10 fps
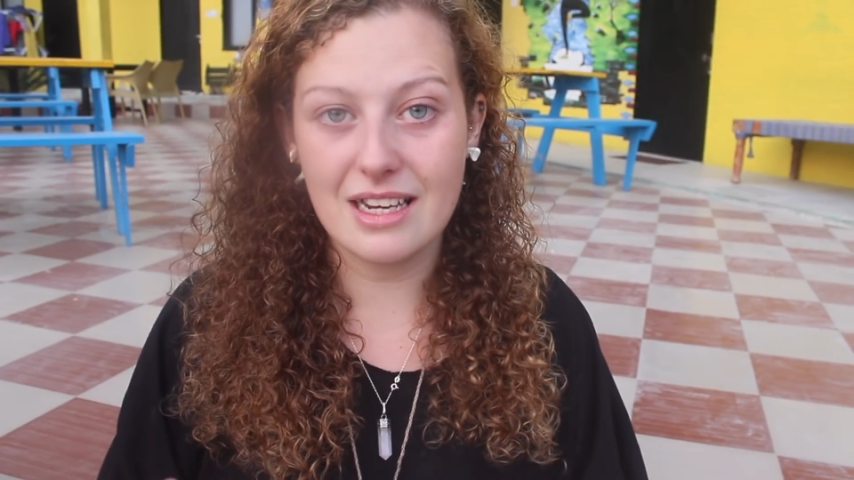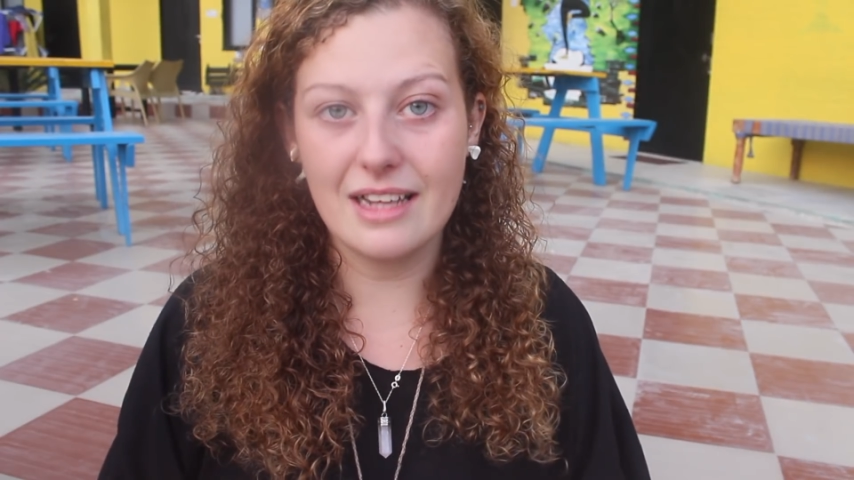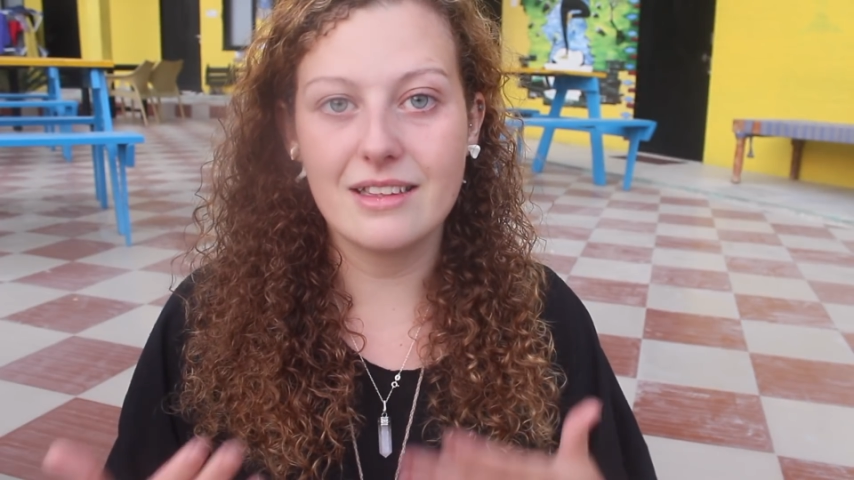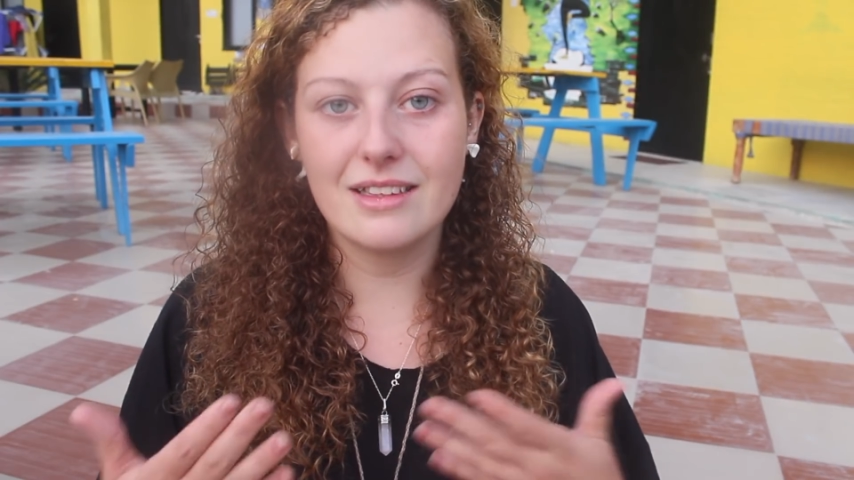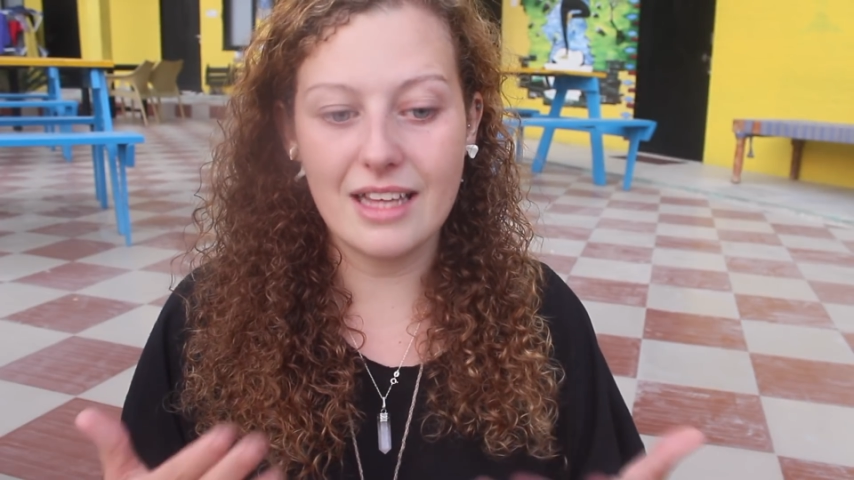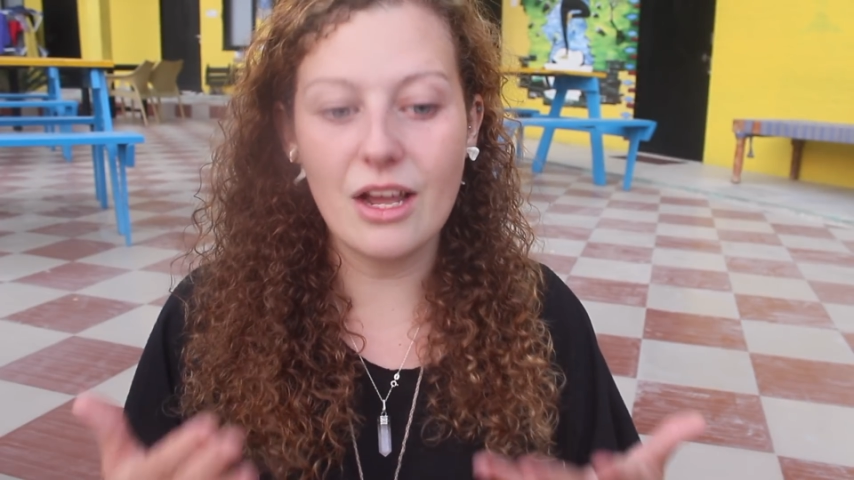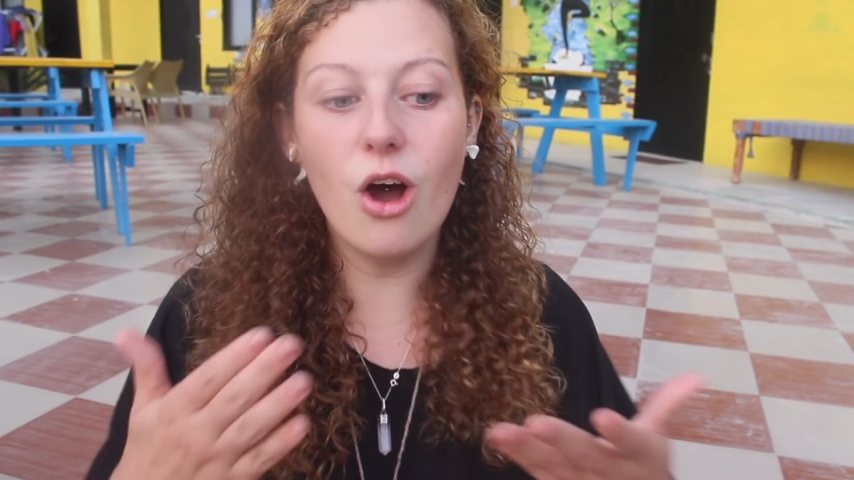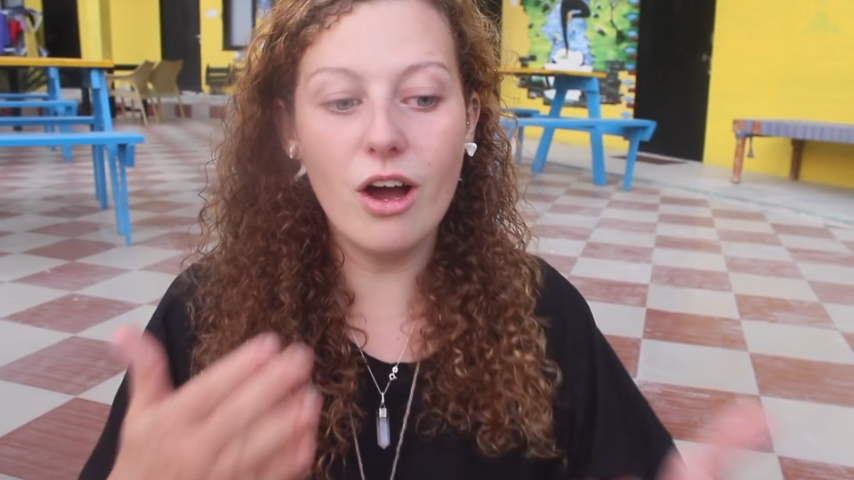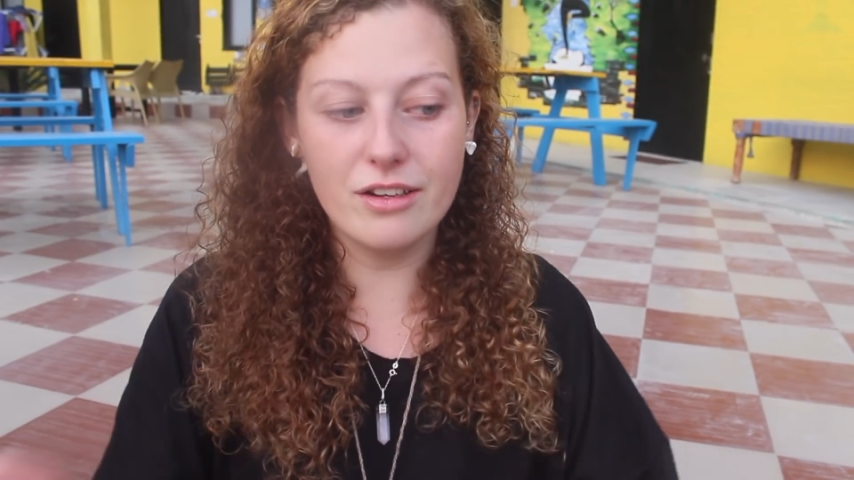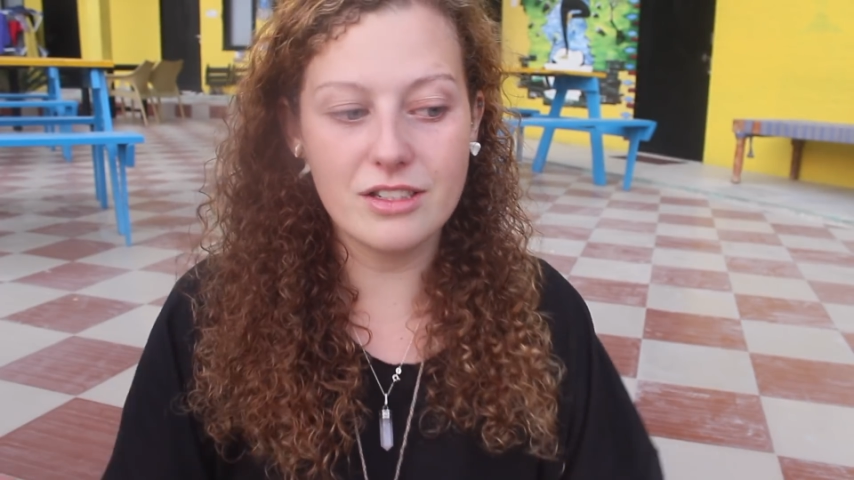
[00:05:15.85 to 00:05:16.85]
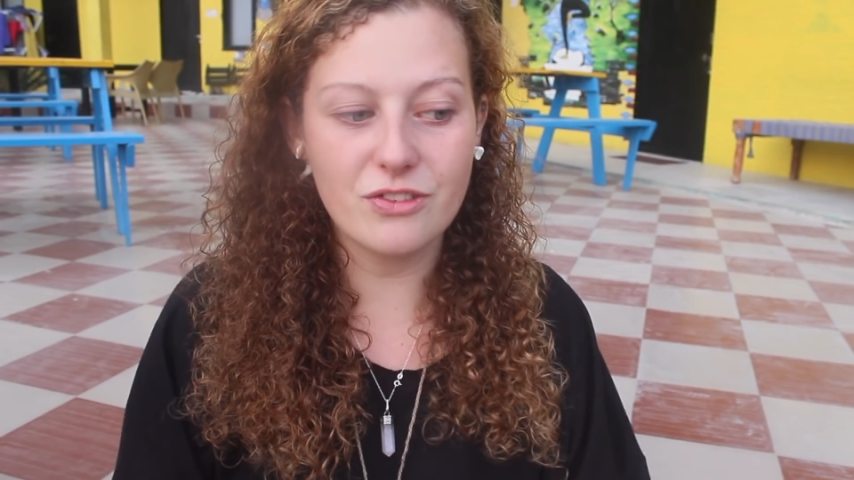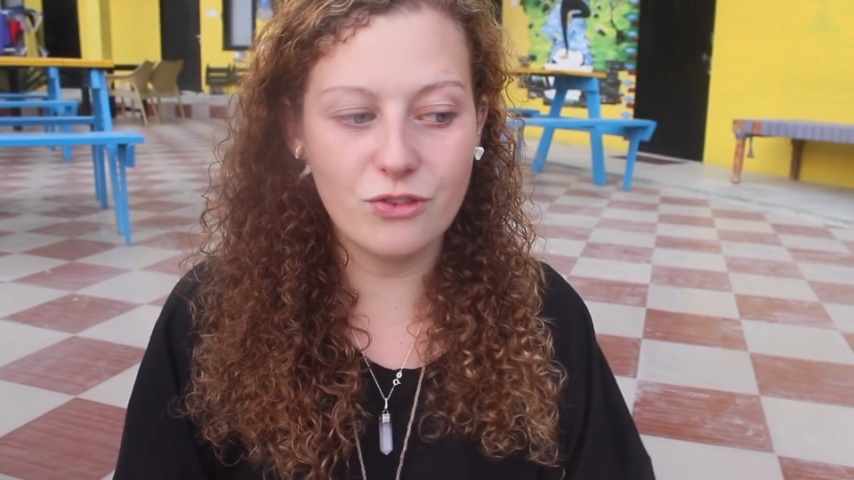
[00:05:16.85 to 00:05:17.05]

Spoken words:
Like, they earned